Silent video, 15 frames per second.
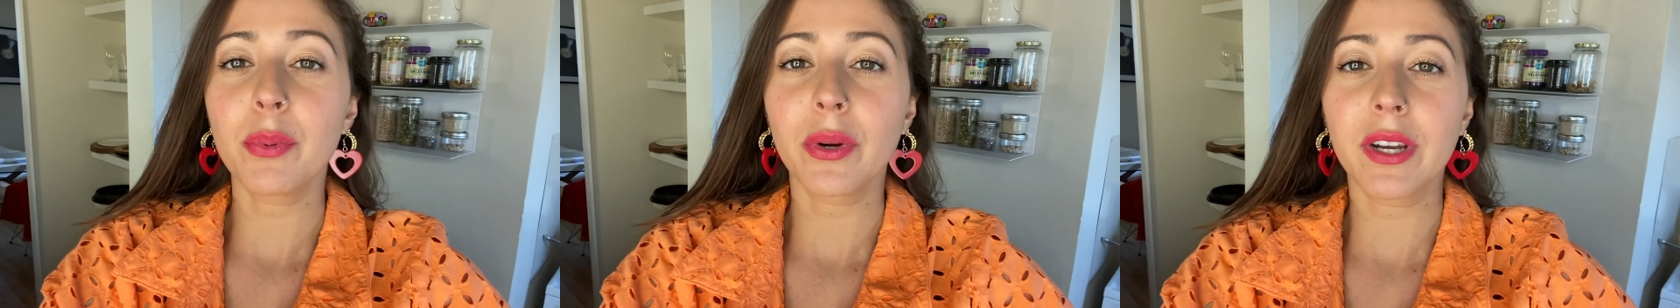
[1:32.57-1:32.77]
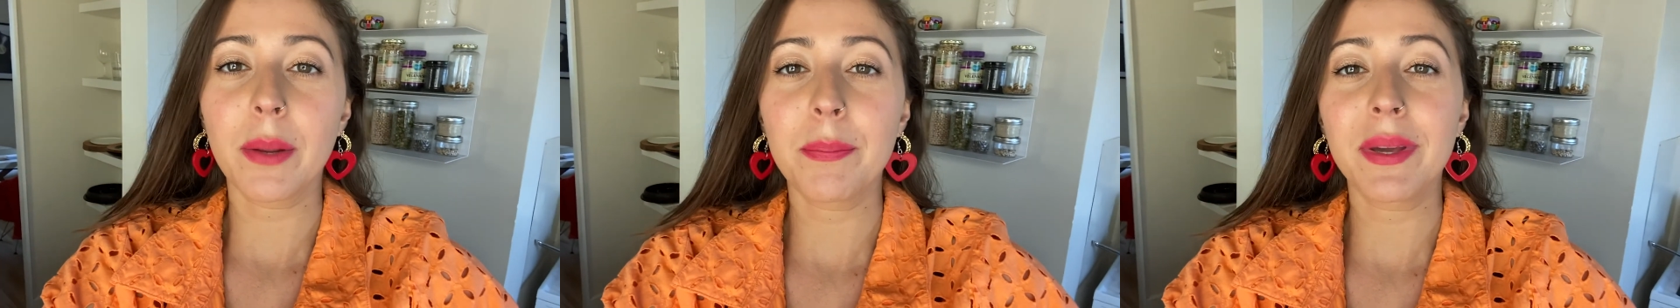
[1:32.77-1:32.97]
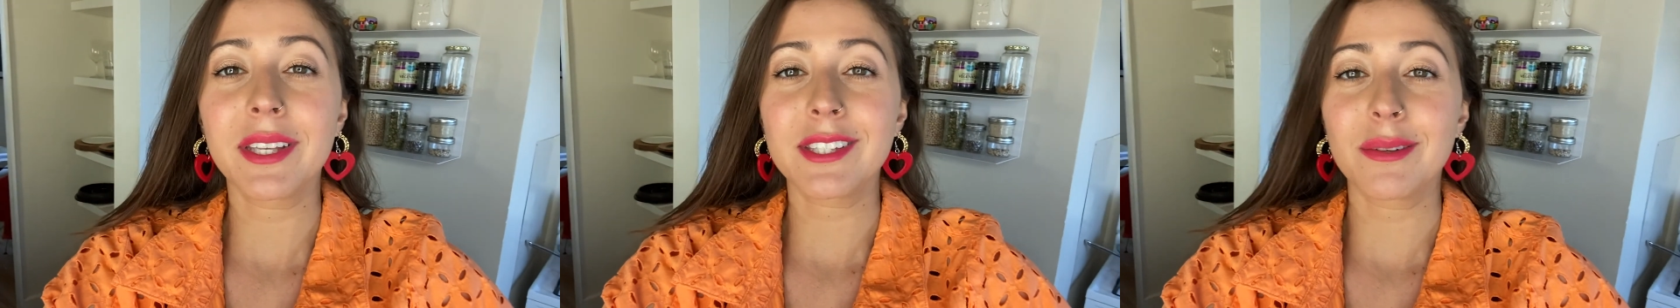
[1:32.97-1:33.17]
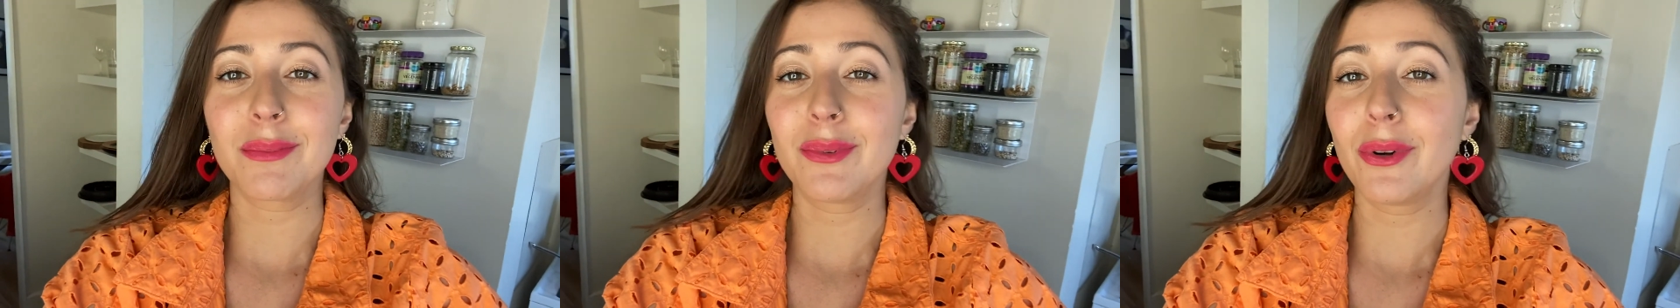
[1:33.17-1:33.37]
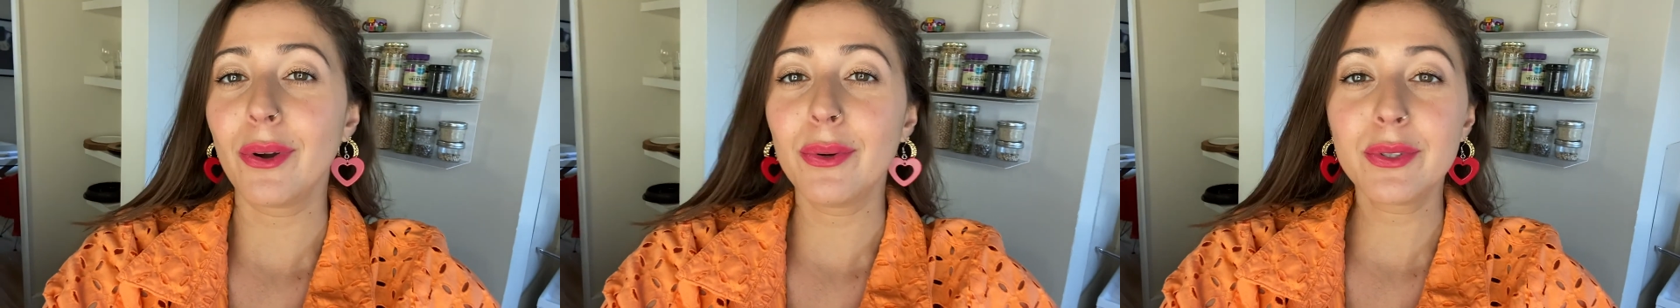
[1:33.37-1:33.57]
We're gonna pick
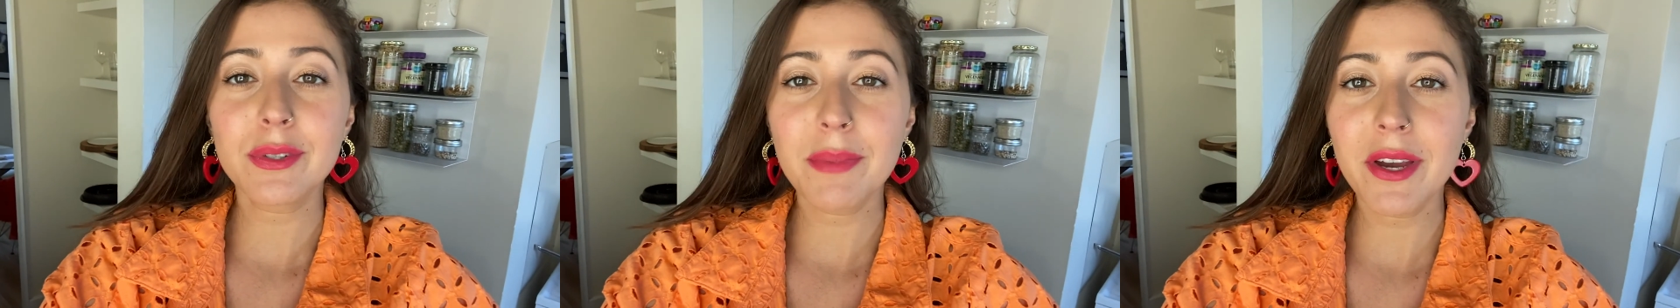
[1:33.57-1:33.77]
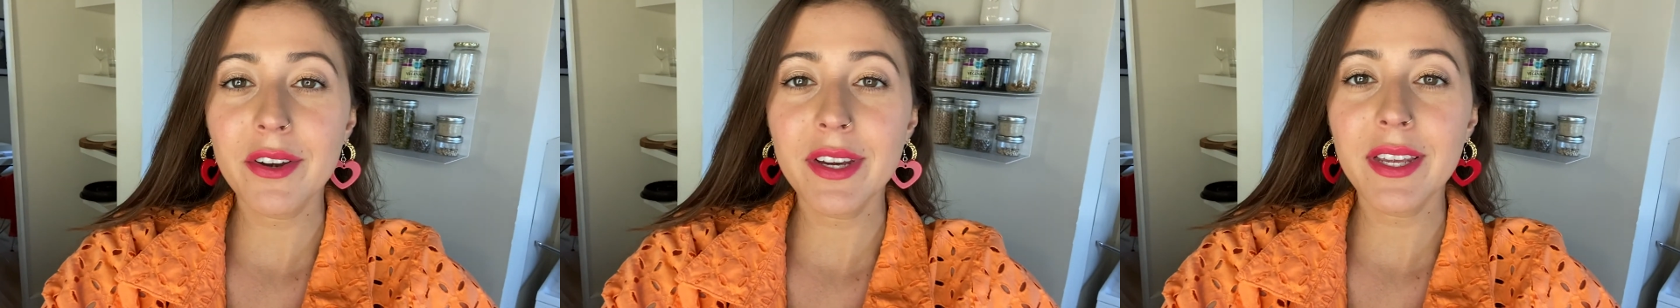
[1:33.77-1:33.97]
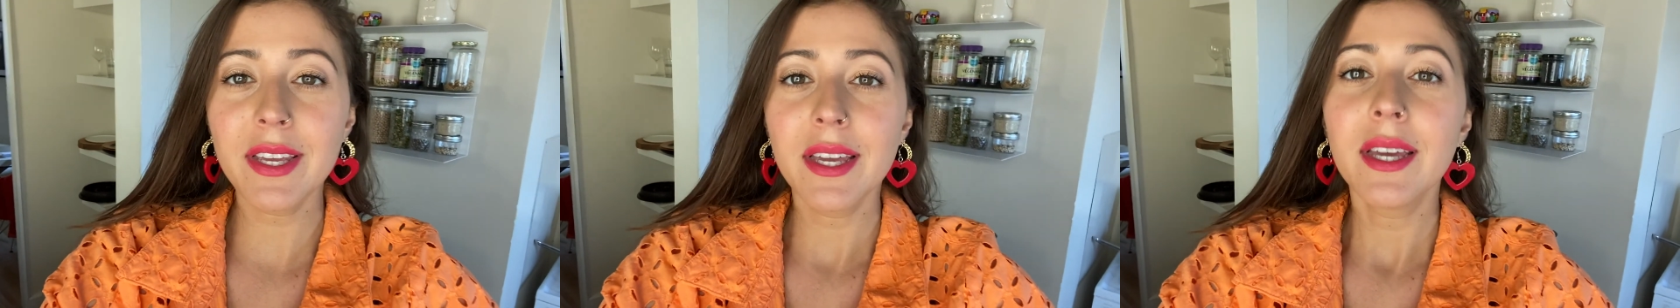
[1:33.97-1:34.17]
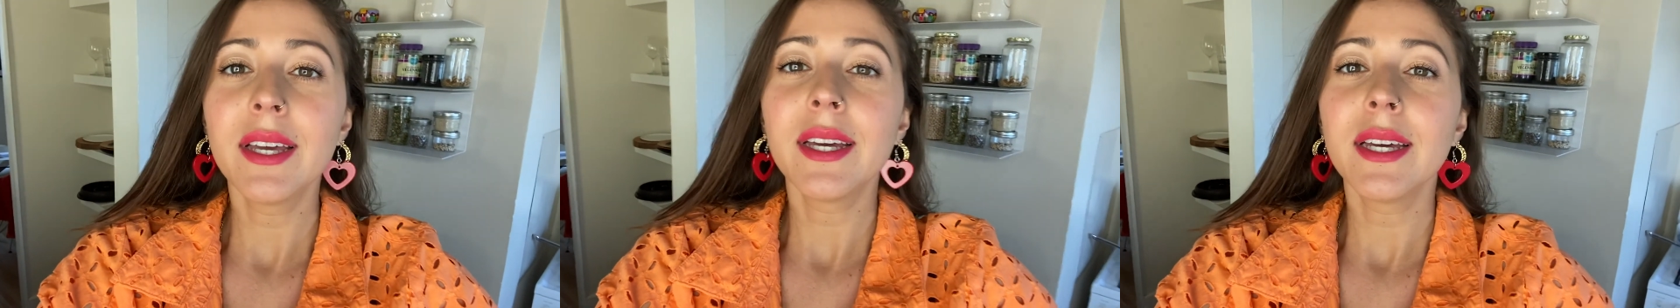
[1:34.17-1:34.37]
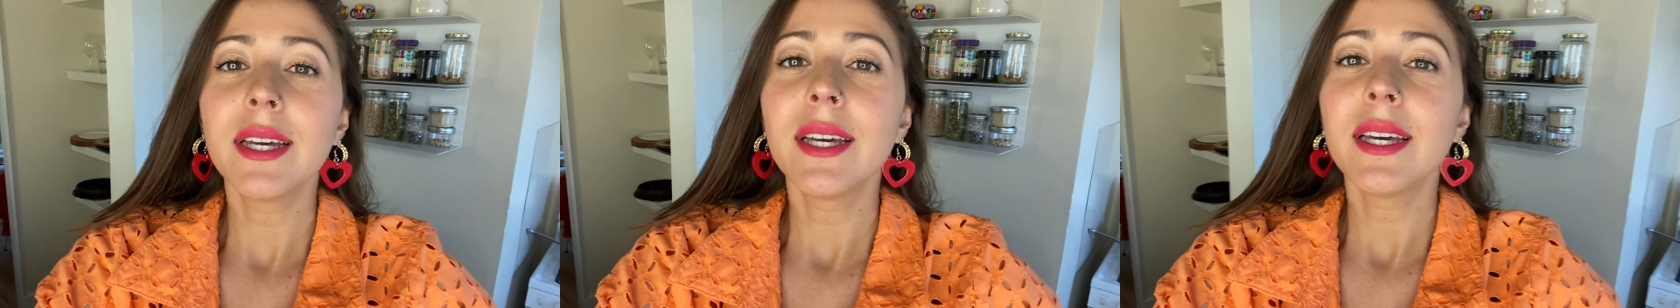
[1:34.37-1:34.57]
some rosemary
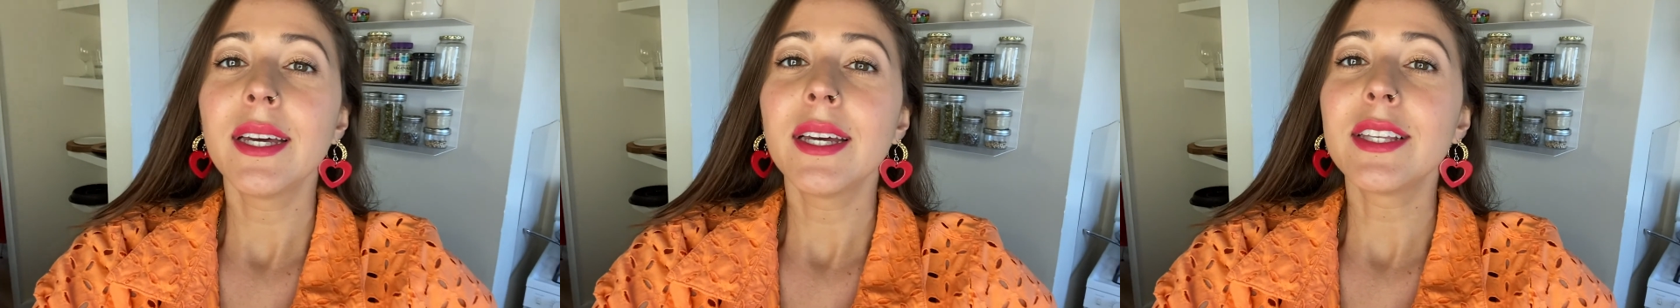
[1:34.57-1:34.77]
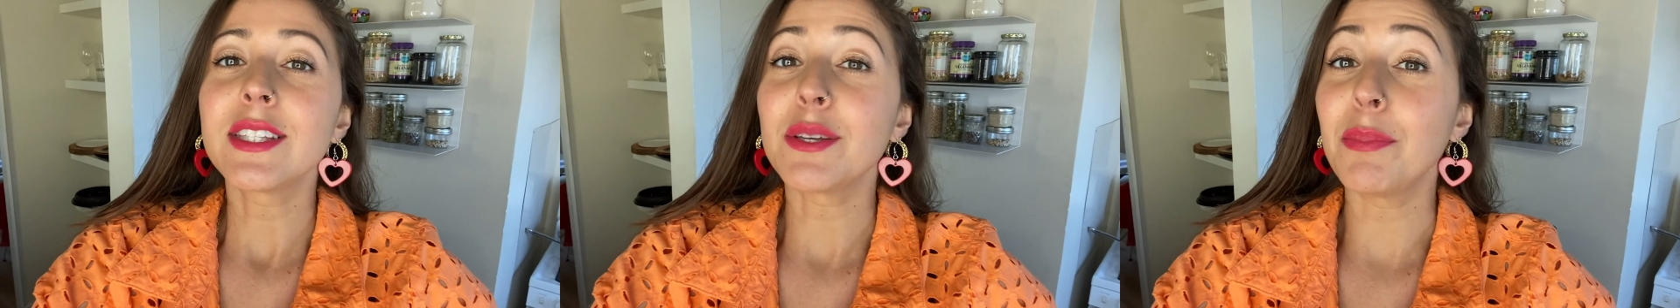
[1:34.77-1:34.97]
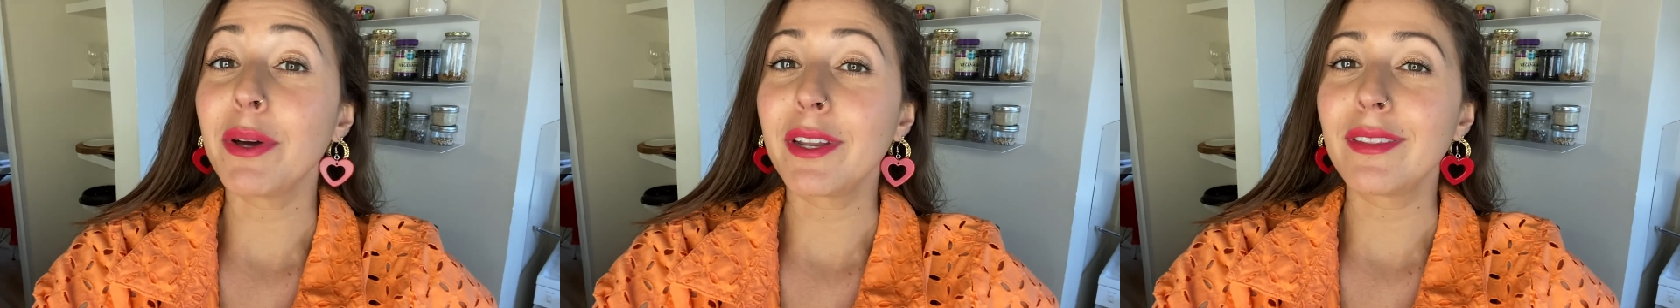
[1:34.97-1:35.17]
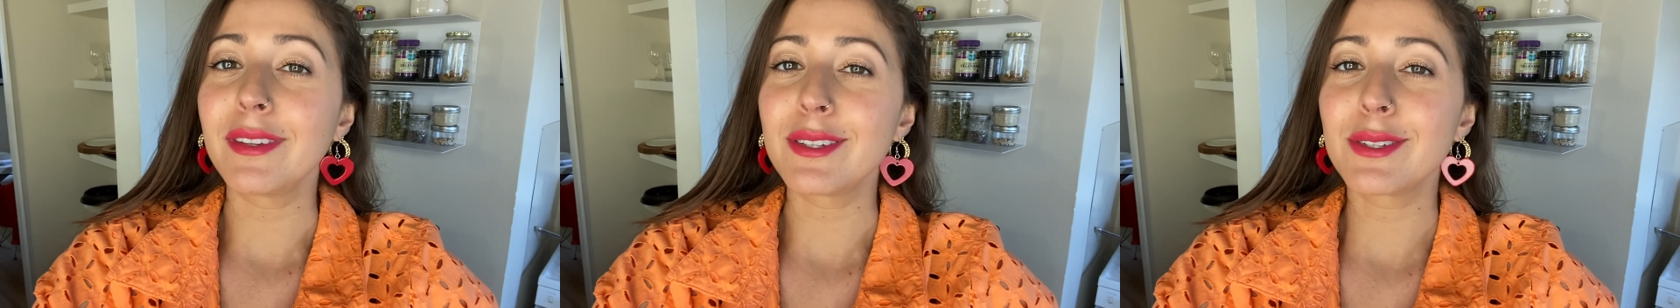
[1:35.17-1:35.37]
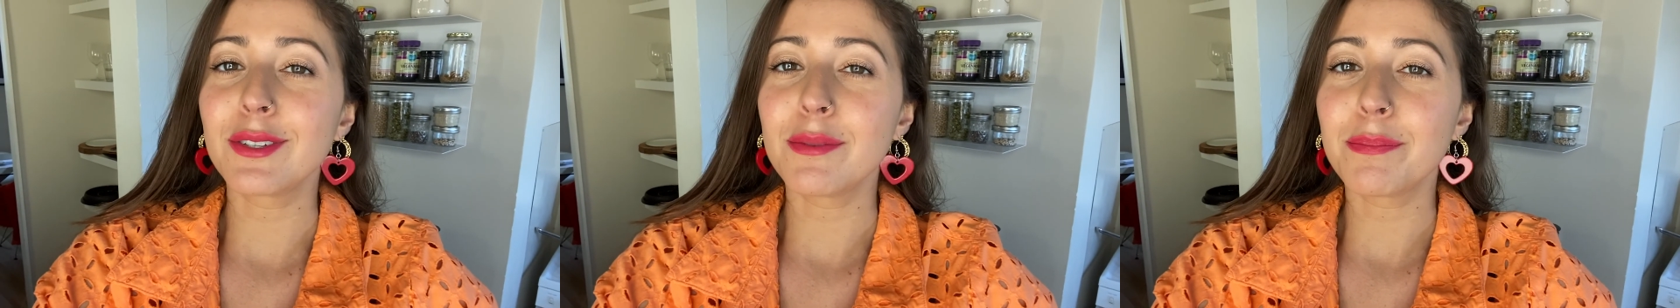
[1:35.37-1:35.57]
to put in the
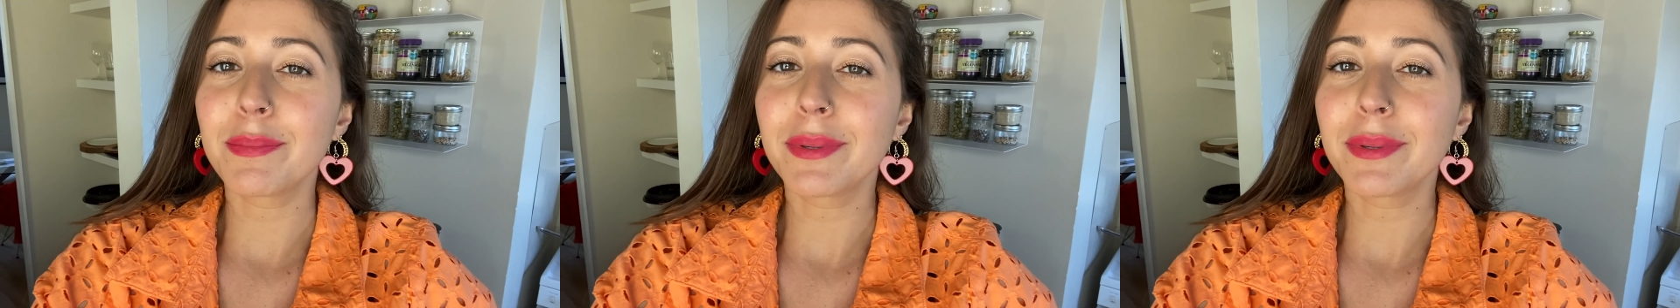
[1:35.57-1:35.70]
soup.